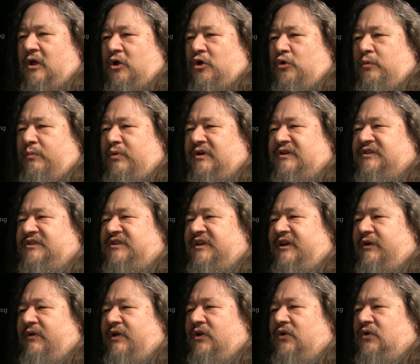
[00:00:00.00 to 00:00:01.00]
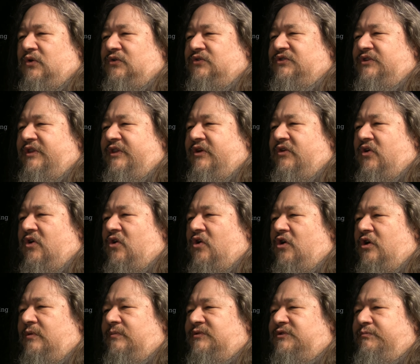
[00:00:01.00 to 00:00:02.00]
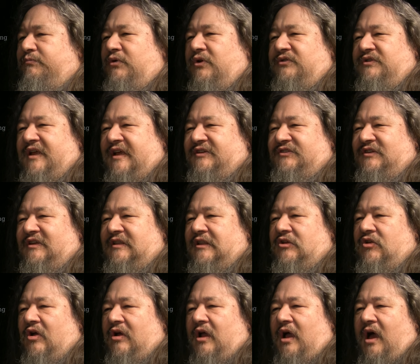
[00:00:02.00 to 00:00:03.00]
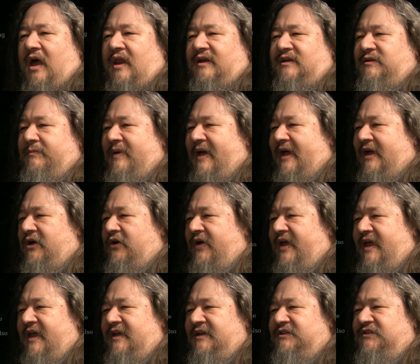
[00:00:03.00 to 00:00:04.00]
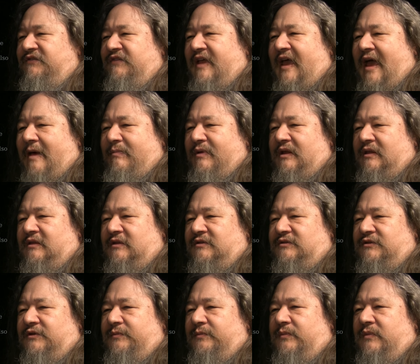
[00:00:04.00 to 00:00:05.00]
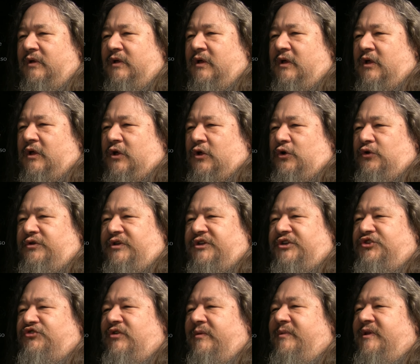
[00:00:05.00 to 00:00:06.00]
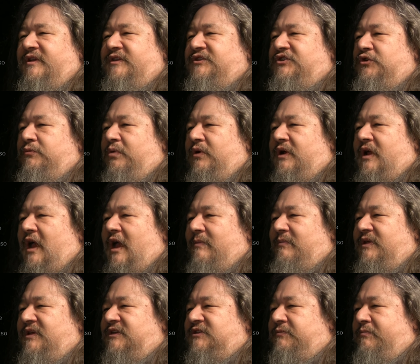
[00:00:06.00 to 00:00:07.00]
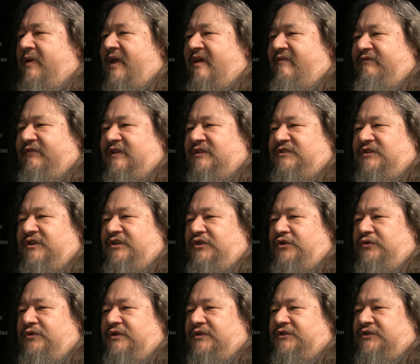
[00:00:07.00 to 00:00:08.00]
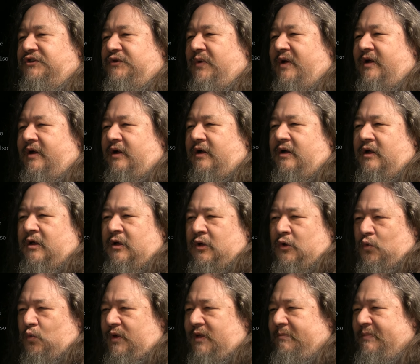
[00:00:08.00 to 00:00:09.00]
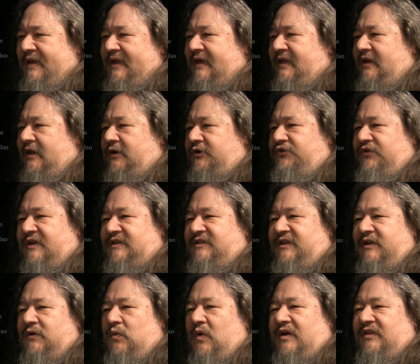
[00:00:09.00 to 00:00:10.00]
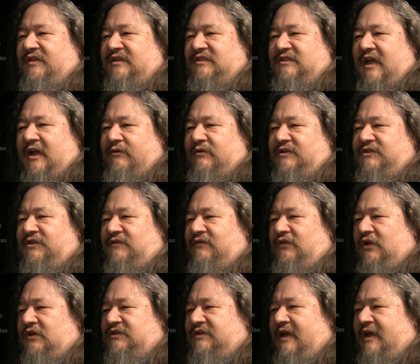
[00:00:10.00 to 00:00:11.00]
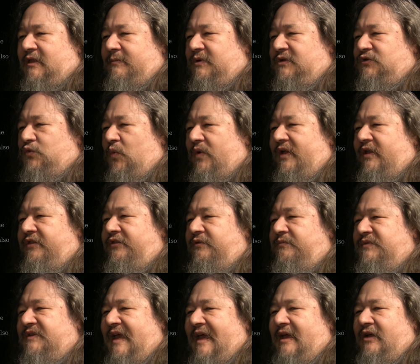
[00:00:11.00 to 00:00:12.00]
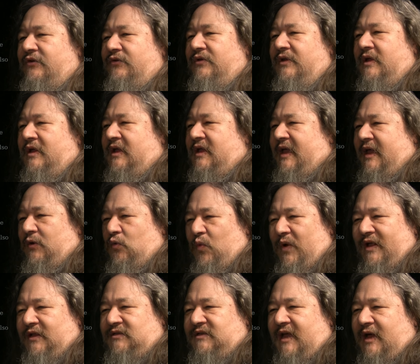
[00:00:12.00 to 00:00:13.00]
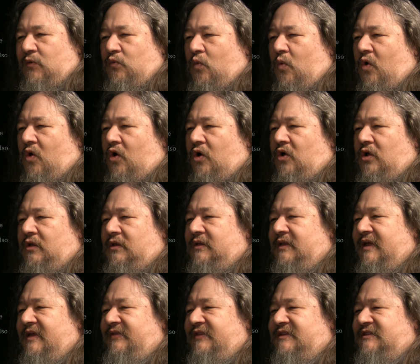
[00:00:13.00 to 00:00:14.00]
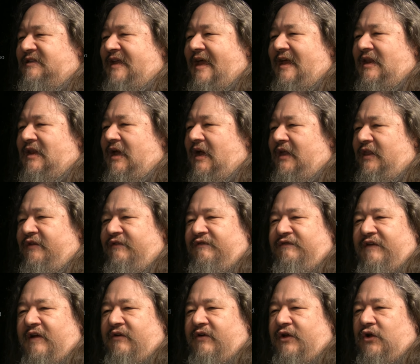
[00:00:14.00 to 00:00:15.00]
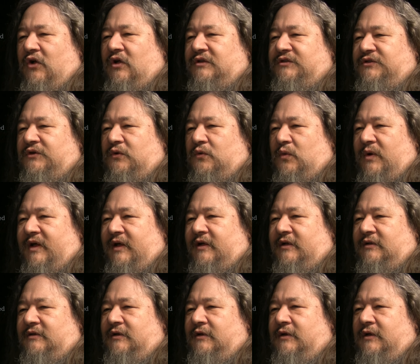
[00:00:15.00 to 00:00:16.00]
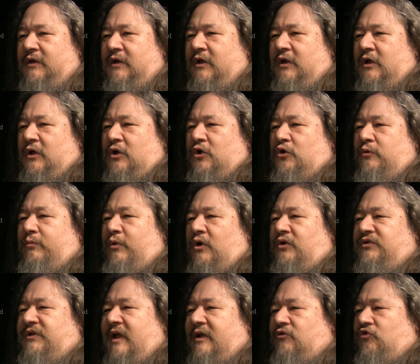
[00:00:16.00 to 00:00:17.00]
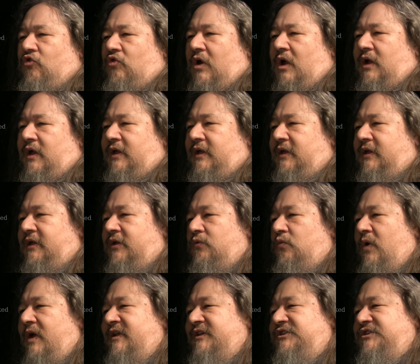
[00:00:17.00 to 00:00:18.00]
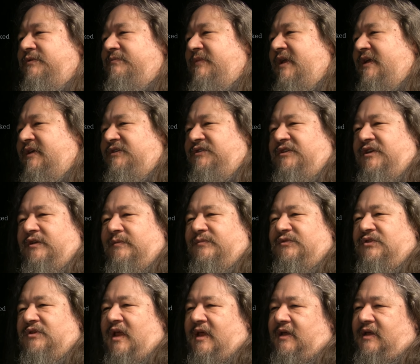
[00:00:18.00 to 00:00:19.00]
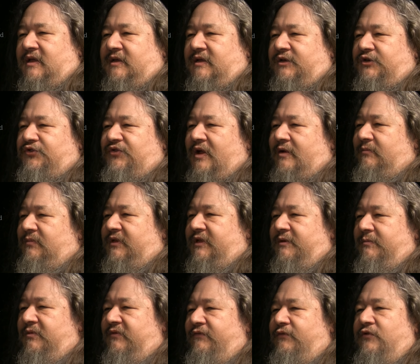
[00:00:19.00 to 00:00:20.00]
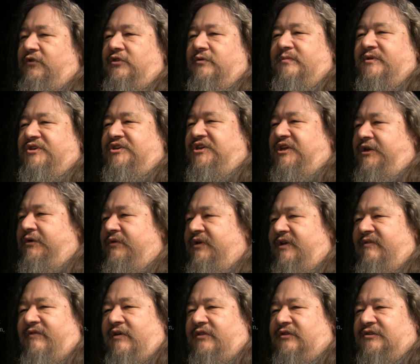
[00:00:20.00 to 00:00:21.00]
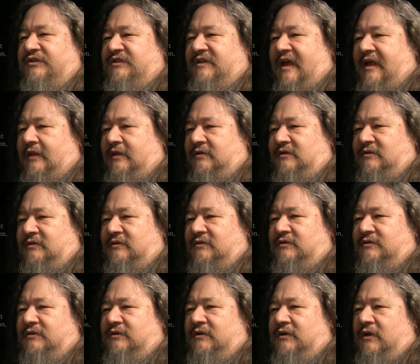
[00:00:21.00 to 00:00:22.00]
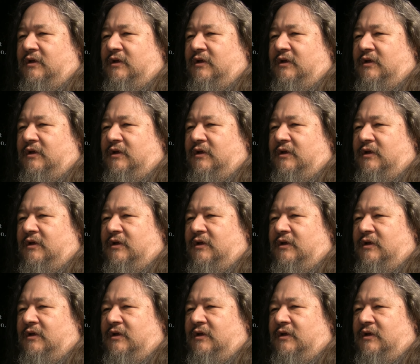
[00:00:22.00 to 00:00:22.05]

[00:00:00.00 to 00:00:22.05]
who burned cigarette holes in their arms, protesting the narcotic tobacco haze of capitalism, who distributed super-communist pamphlets in Union Square, weeping and undressing while the sirens of Los Alamos wailed them down, and wailed down Wall, and the Staten Island Ferry also wailed, who broke down crying in white gymnasiums, naked and trembling before the machinery of other skeletons,